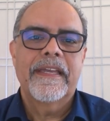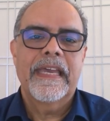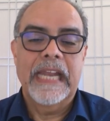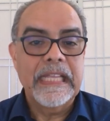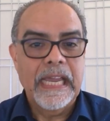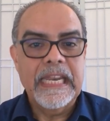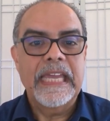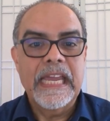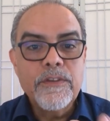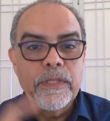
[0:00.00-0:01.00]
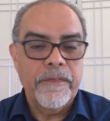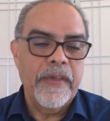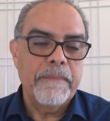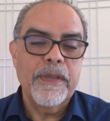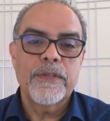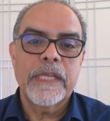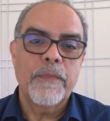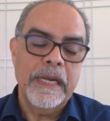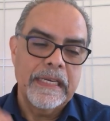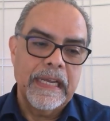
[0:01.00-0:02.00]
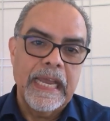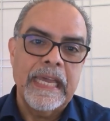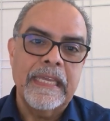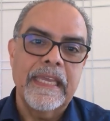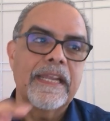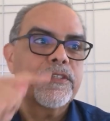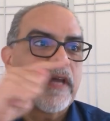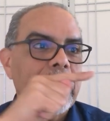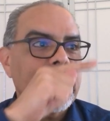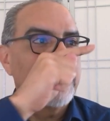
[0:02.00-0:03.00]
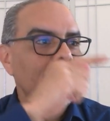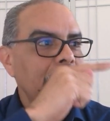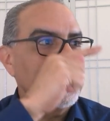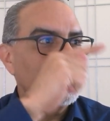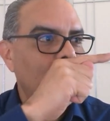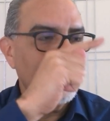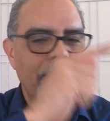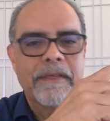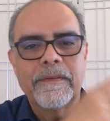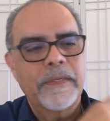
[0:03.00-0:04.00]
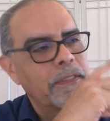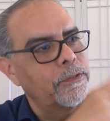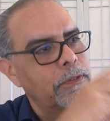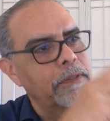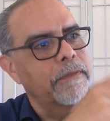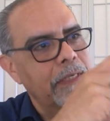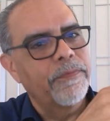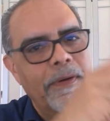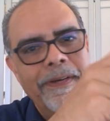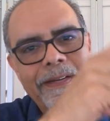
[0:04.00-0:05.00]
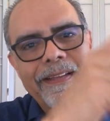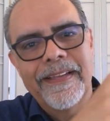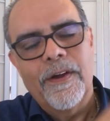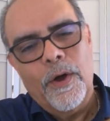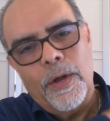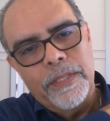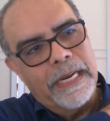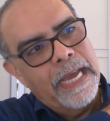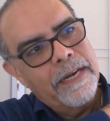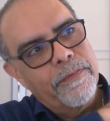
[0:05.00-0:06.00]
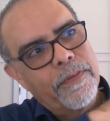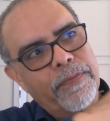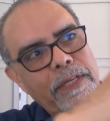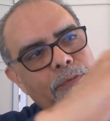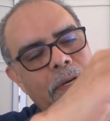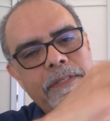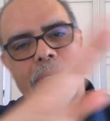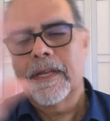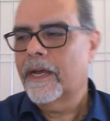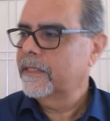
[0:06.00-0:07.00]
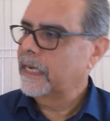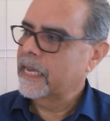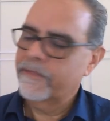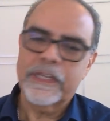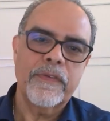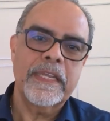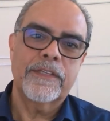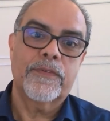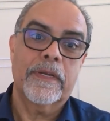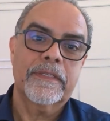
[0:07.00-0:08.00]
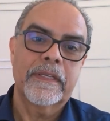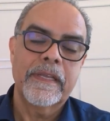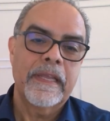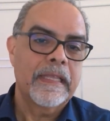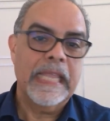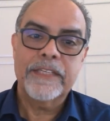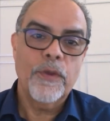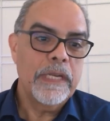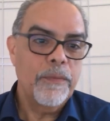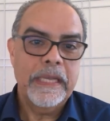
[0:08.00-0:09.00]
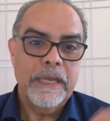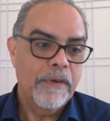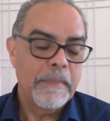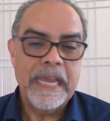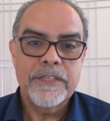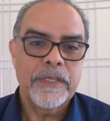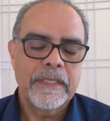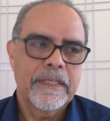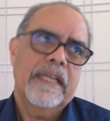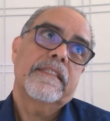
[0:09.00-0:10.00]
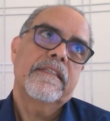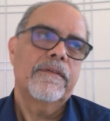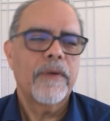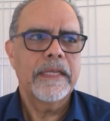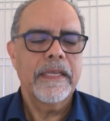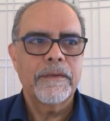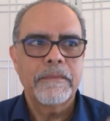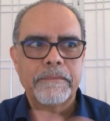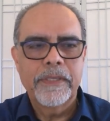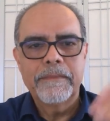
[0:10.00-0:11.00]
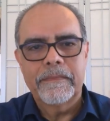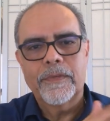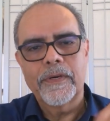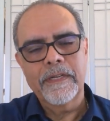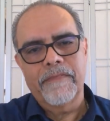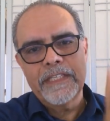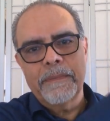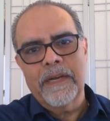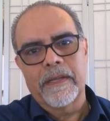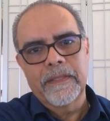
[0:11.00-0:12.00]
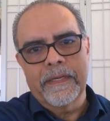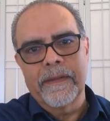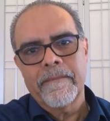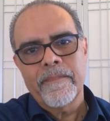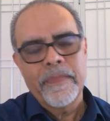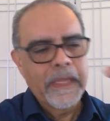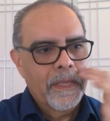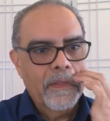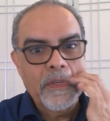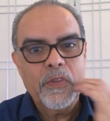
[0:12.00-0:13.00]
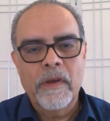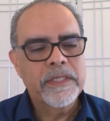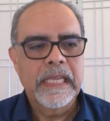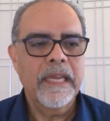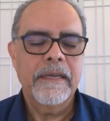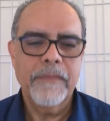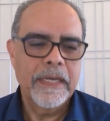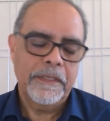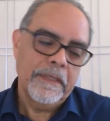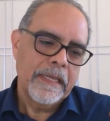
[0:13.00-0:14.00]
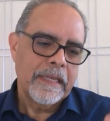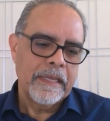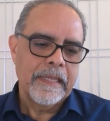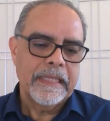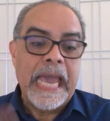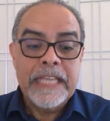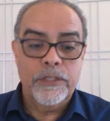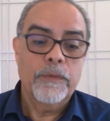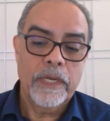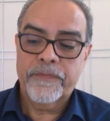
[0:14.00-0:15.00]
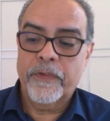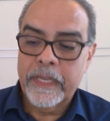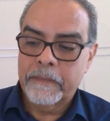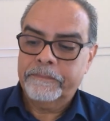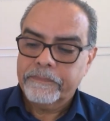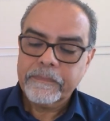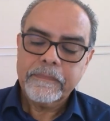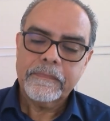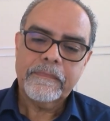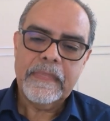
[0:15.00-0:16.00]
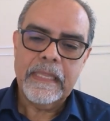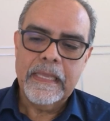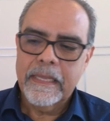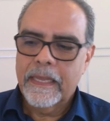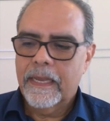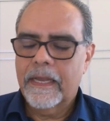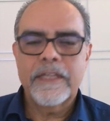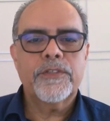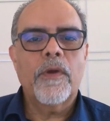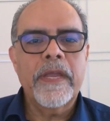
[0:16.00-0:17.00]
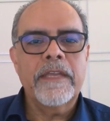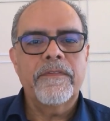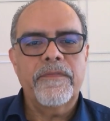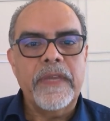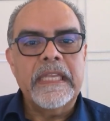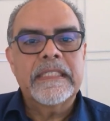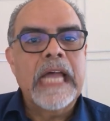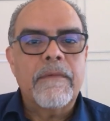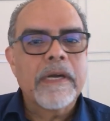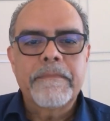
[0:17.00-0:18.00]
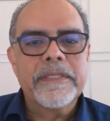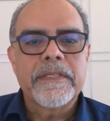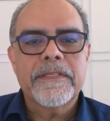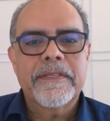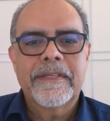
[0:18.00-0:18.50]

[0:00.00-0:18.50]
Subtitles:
And I knew that fact because I went in at night and I started counting each one of them. One, two, three, four. All the line of the feed trucks and all the line of the ingredient trucks. That's the only way they were managing. So I was, why they don't put more investment on the storage? Well, the answer was for them. Storing feed is now our business.